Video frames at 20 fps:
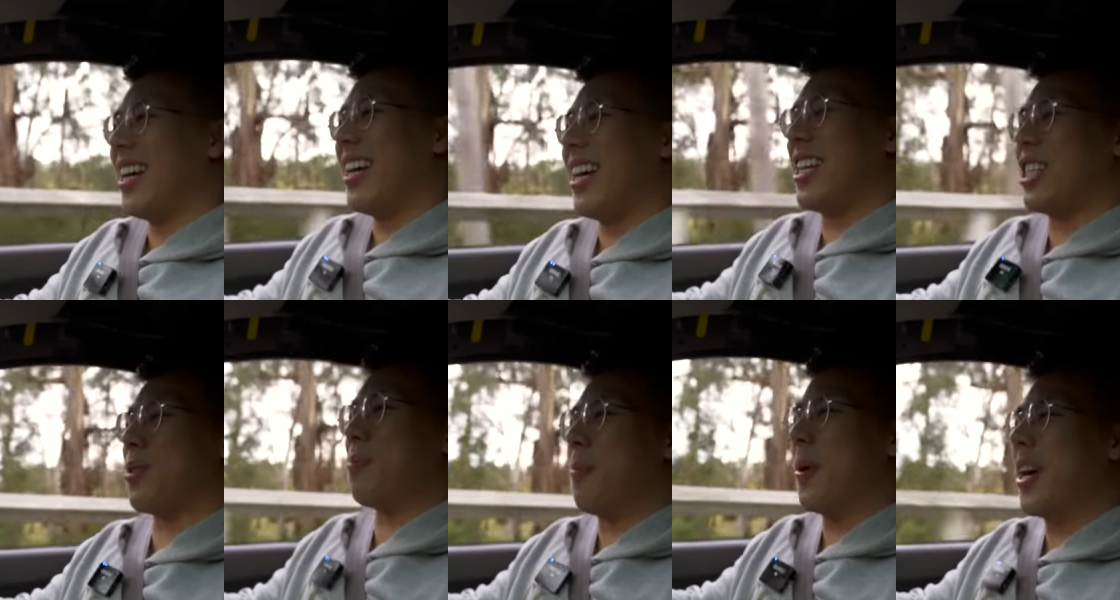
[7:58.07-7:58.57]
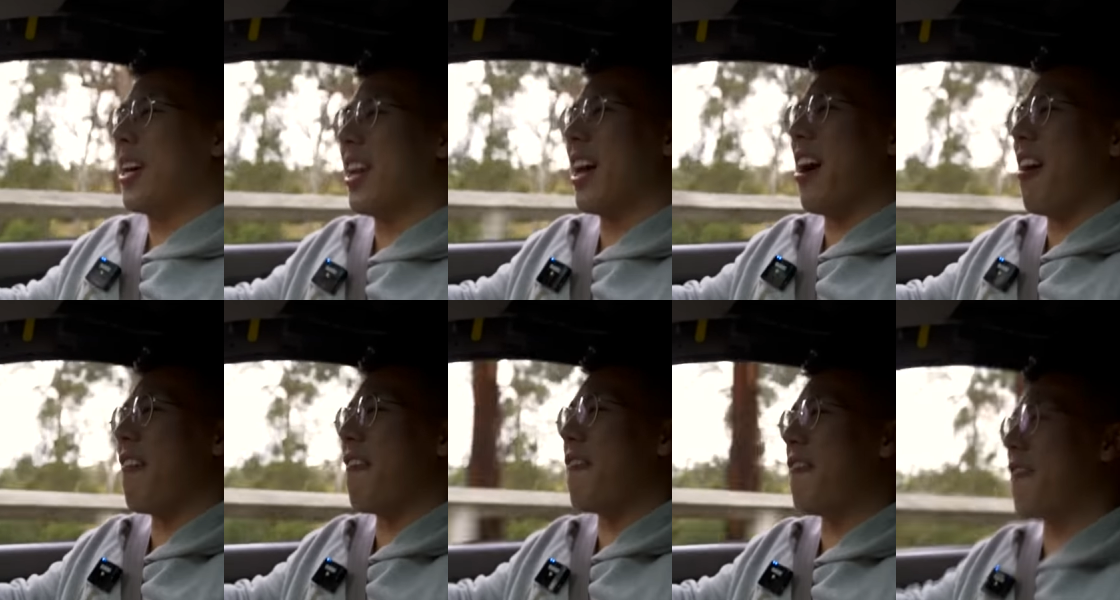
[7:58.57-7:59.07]
It's been
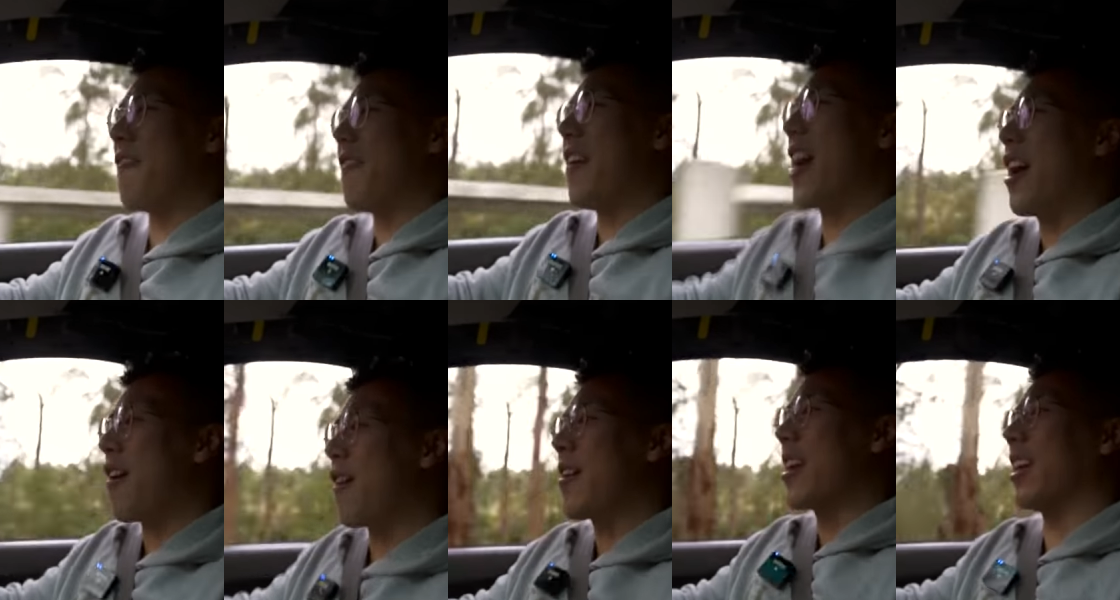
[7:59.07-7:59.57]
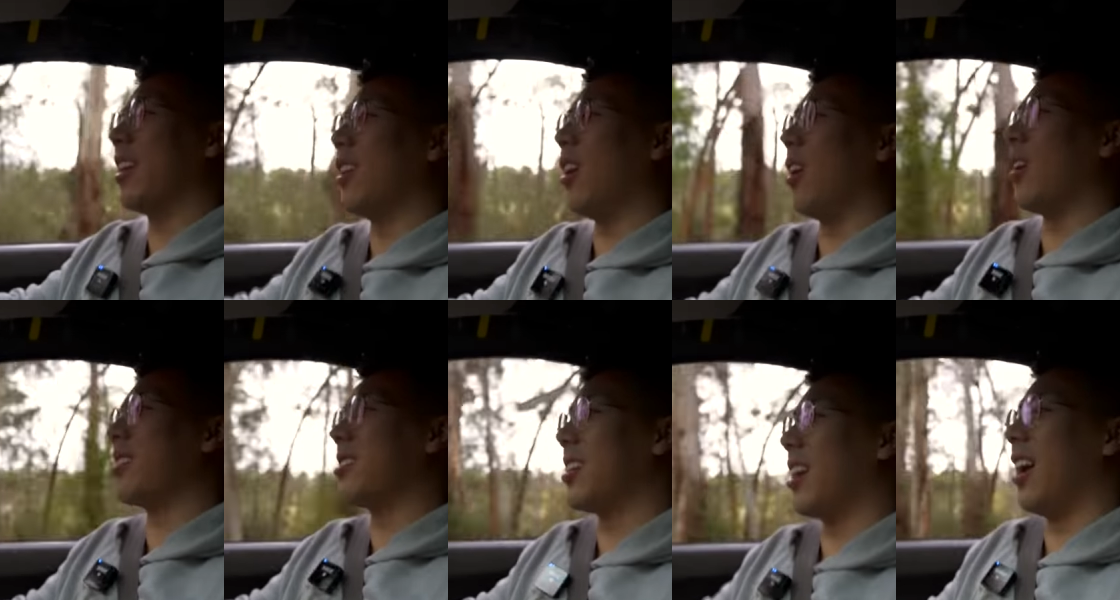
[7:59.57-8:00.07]
a very
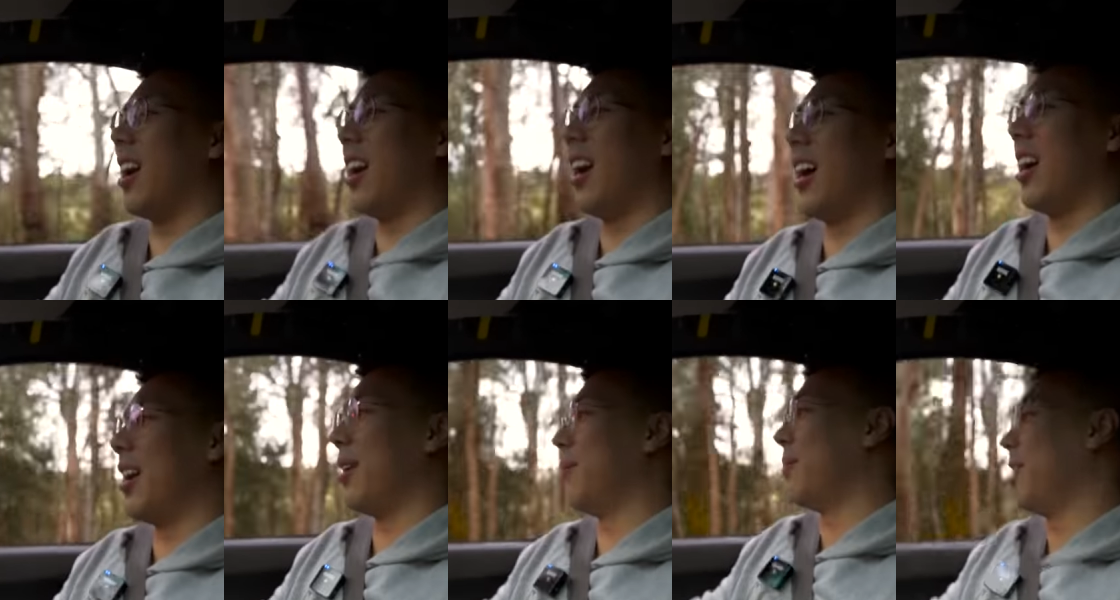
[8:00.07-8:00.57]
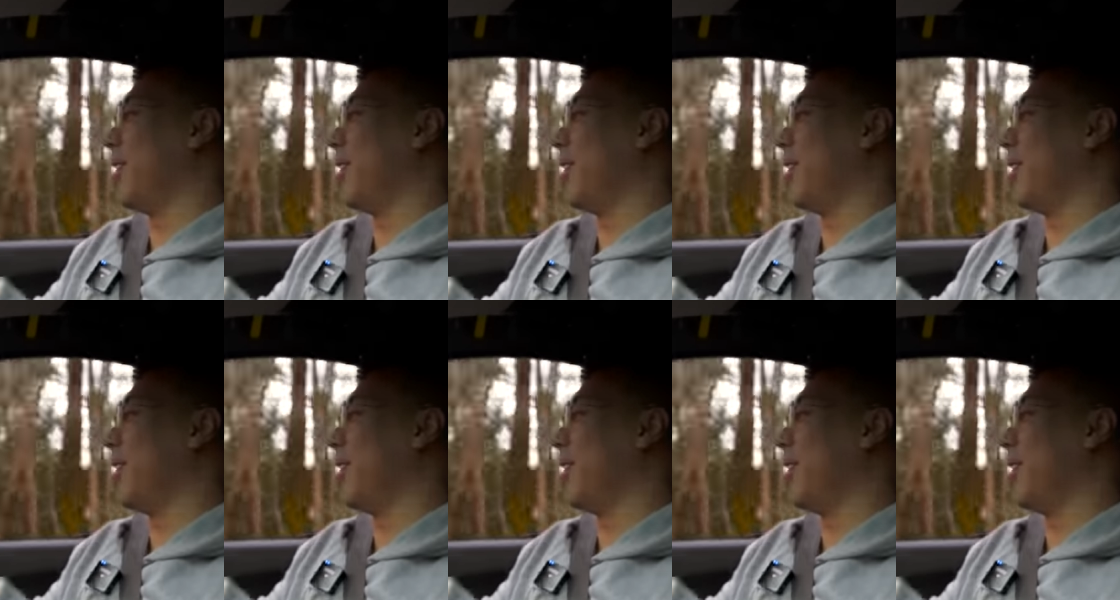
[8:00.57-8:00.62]
long time